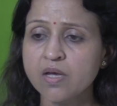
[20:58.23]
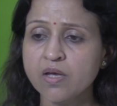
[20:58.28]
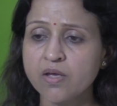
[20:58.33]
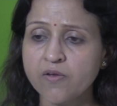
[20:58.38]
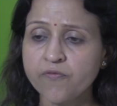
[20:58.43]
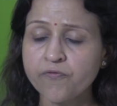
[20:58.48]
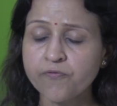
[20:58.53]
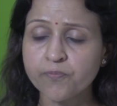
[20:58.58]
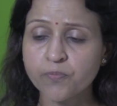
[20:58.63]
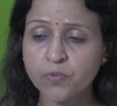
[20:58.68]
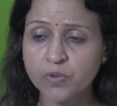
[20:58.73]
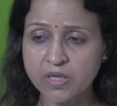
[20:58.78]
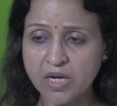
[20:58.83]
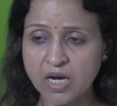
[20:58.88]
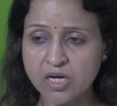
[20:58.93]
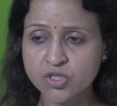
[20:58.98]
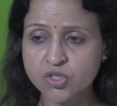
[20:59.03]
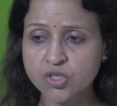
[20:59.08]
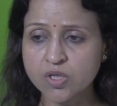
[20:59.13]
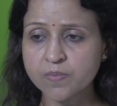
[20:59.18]
if
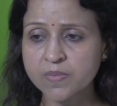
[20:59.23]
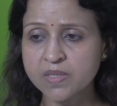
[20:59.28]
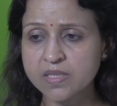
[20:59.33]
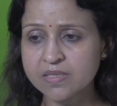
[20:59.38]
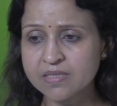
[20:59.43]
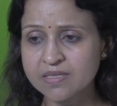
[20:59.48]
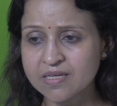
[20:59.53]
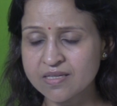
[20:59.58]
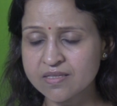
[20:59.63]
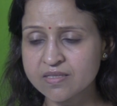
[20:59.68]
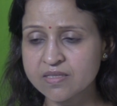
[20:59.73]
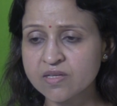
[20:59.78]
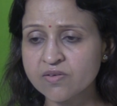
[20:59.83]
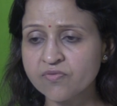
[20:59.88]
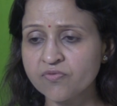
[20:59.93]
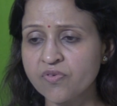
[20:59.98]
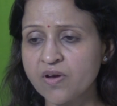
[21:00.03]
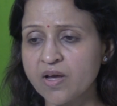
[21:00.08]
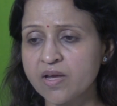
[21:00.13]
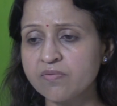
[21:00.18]
potassium is less
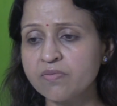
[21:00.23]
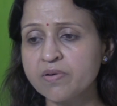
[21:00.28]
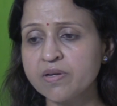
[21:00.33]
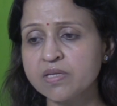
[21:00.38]
than 5